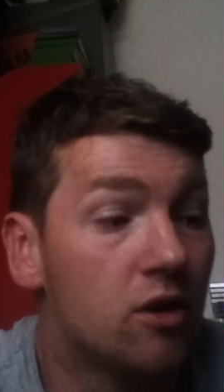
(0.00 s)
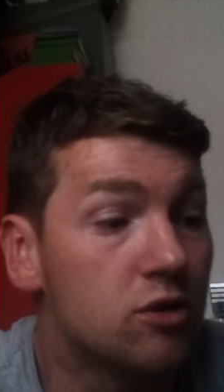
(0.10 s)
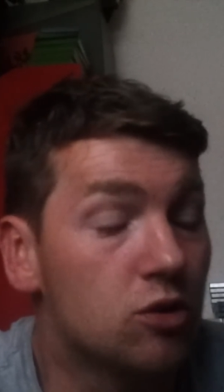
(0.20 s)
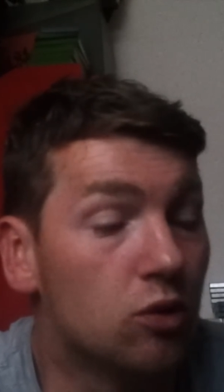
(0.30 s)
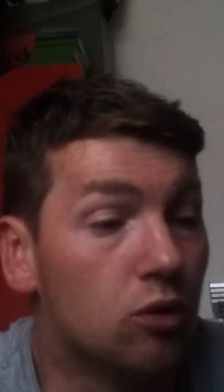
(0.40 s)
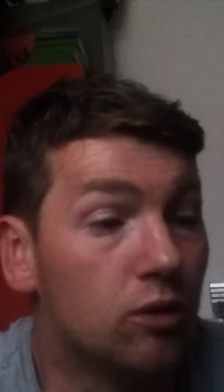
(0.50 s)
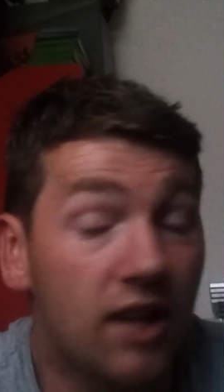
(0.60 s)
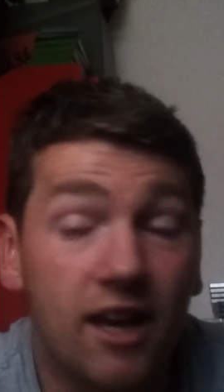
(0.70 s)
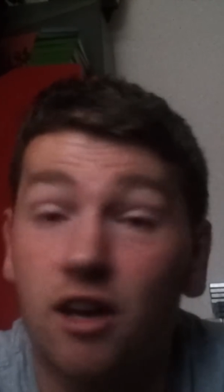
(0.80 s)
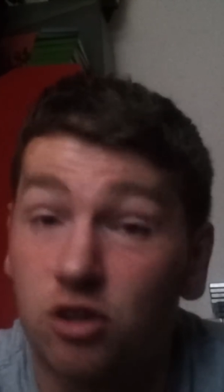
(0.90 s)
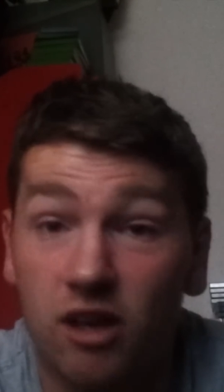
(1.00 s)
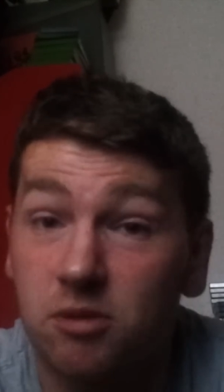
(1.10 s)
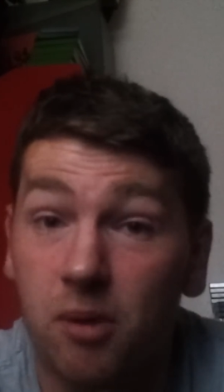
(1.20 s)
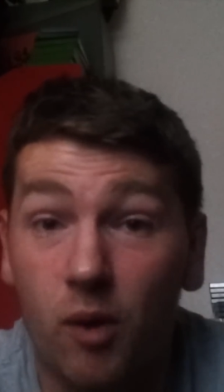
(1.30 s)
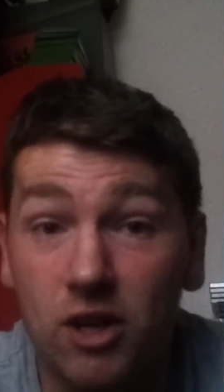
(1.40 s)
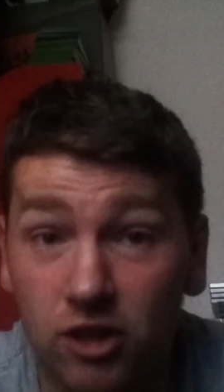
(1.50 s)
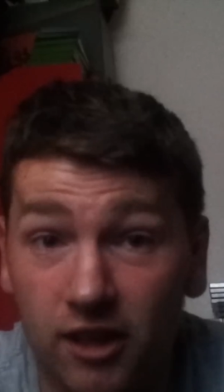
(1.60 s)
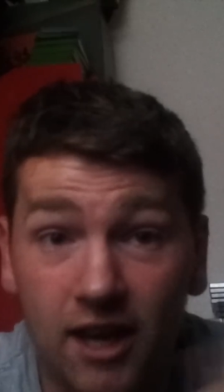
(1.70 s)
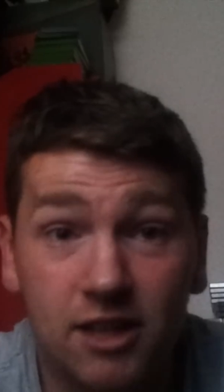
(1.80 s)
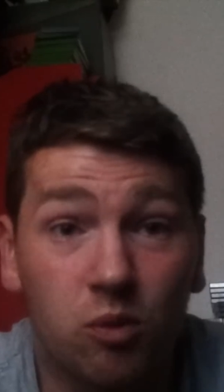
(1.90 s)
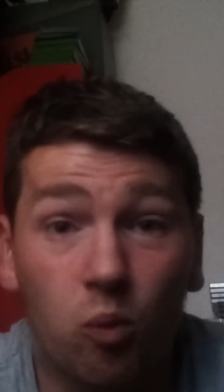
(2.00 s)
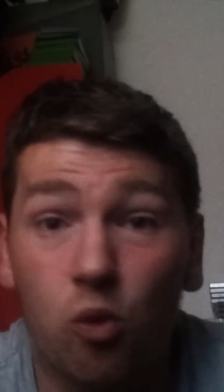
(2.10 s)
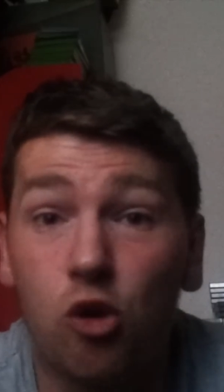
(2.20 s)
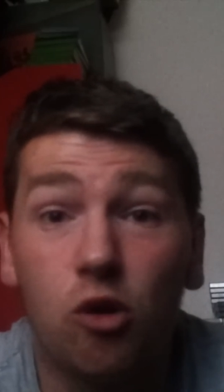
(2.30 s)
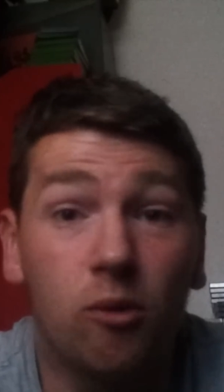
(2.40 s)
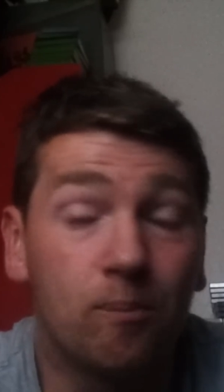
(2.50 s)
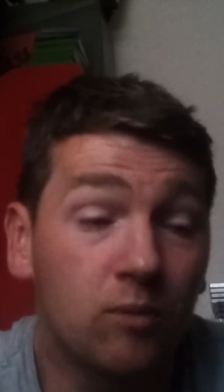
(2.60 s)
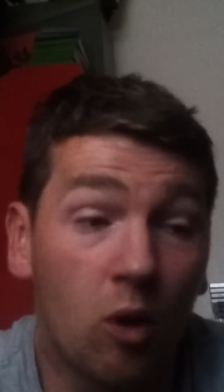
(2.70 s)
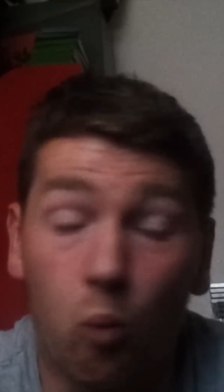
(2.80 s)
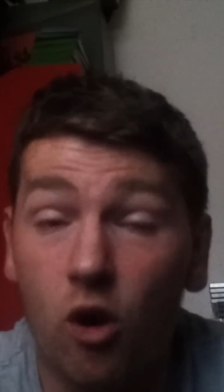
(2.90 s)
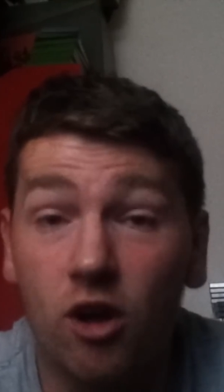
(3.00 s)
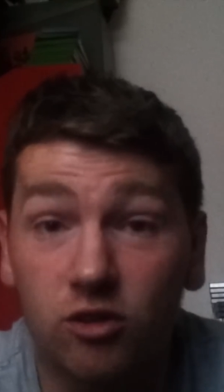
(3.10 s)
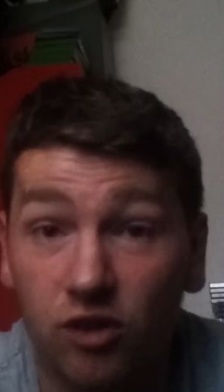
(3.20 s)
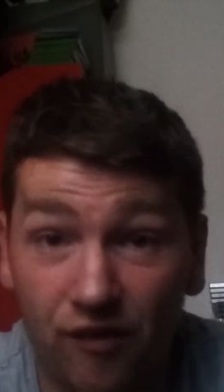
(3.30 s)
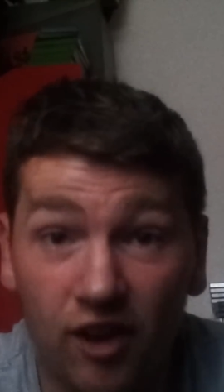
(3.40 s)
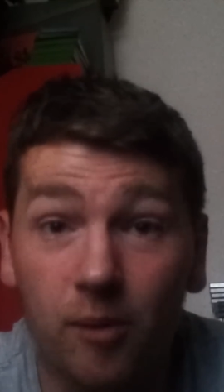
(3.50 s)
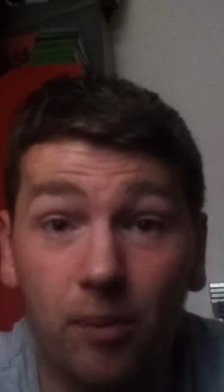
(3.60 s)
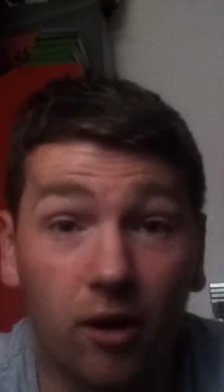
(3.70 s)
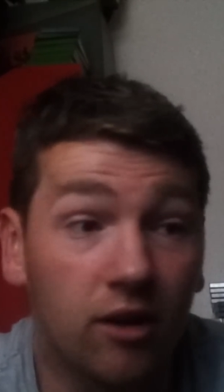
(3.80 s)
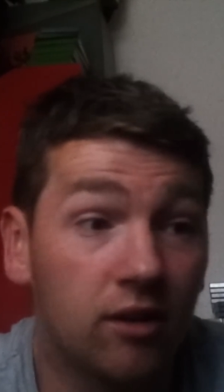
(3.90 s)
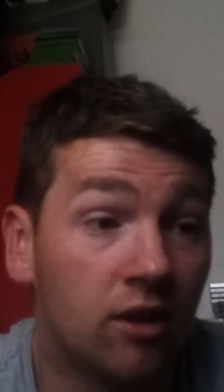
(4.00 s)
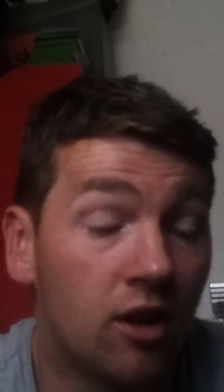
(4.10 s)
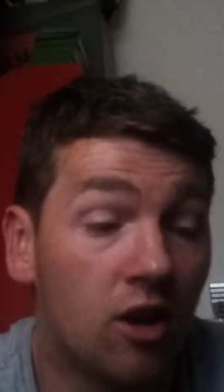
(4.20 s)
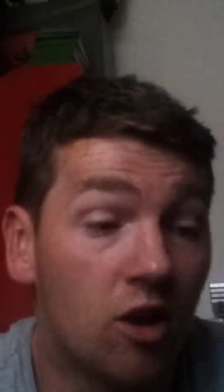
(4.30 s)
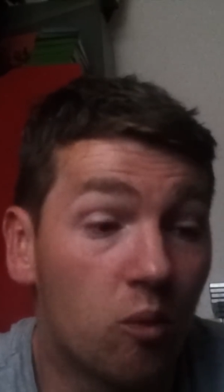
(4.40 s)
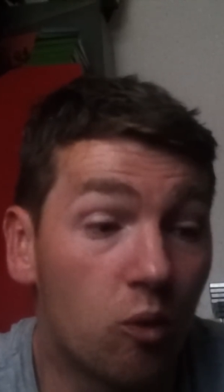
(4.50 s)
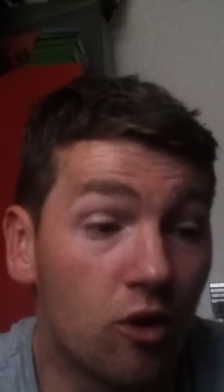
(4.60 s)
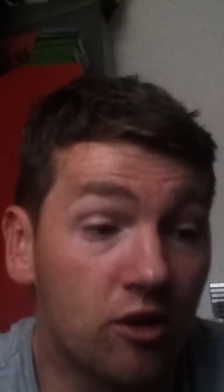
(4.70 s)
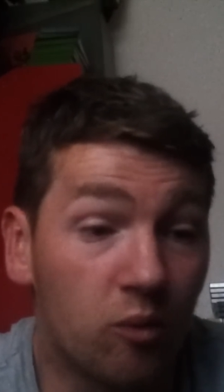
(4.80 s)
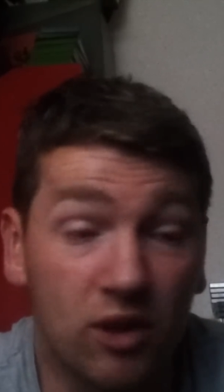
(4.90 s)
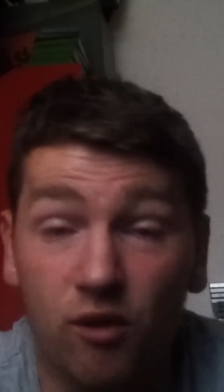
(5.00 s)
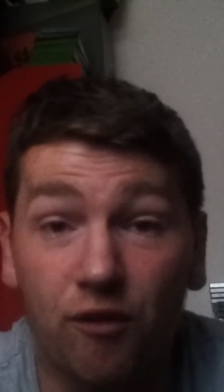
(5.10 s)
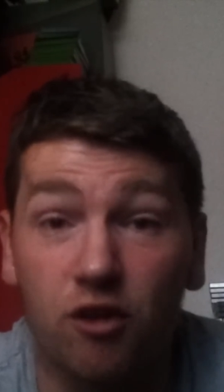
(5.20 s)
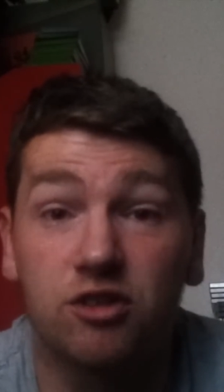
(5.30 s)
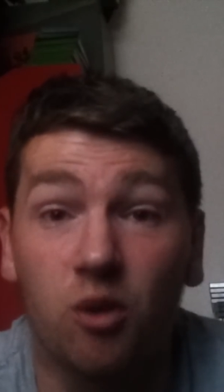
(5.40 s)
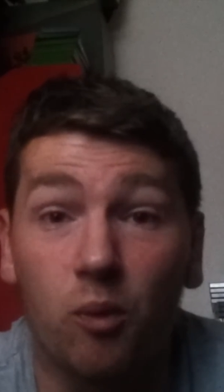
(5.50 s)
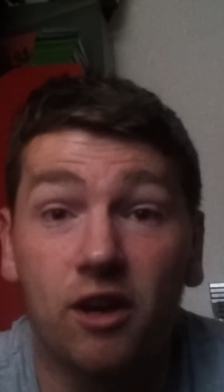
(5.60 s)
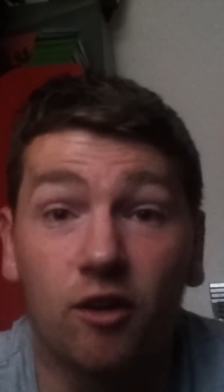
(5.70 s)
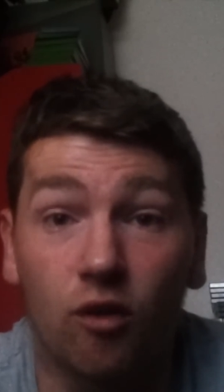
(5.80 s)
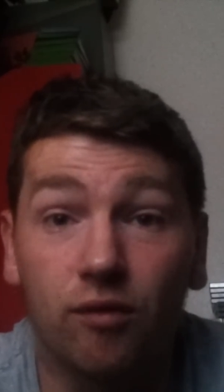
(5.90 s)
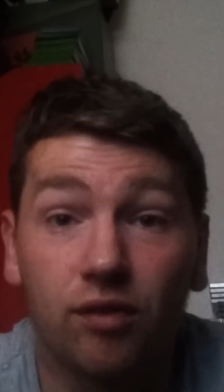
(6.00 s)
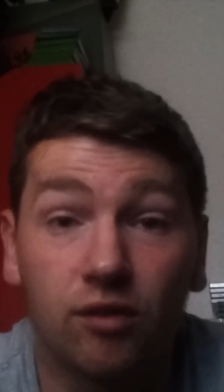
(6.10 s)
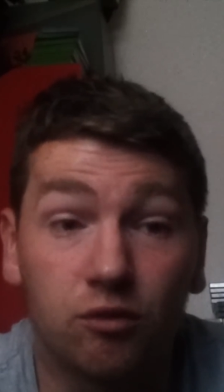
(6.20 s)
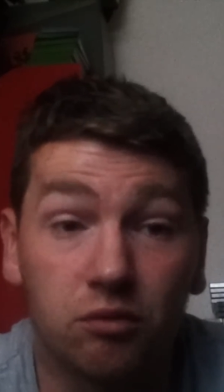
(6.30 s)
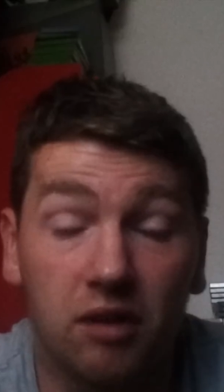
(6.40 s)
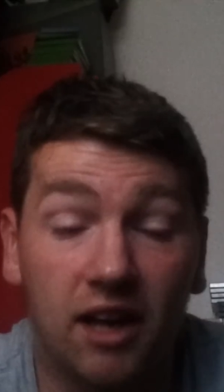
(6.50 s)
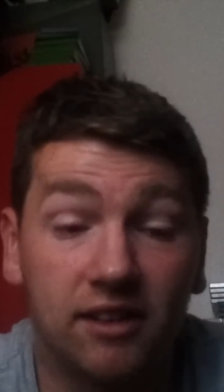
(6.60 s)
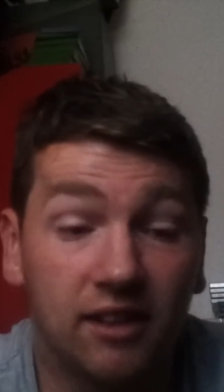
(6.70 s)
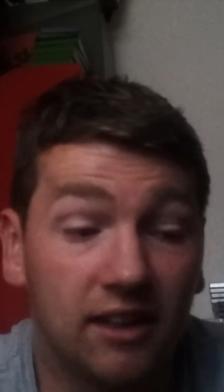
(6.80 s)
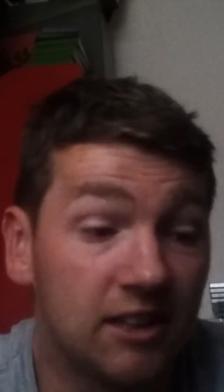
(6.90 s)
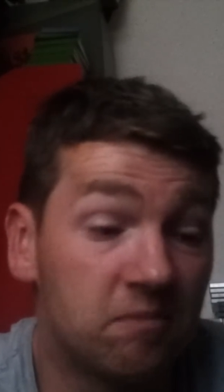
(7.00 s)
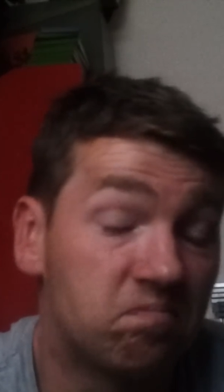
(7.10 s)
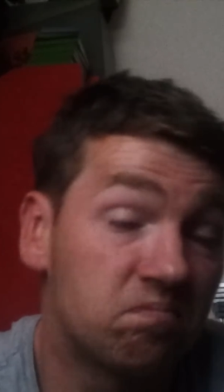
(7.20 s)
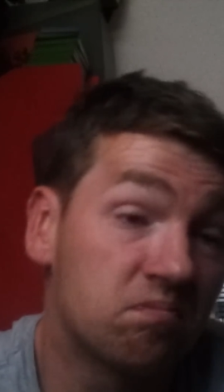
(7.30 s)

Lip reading: So yeah, so that's my question, guys. What developer were you first aware of? And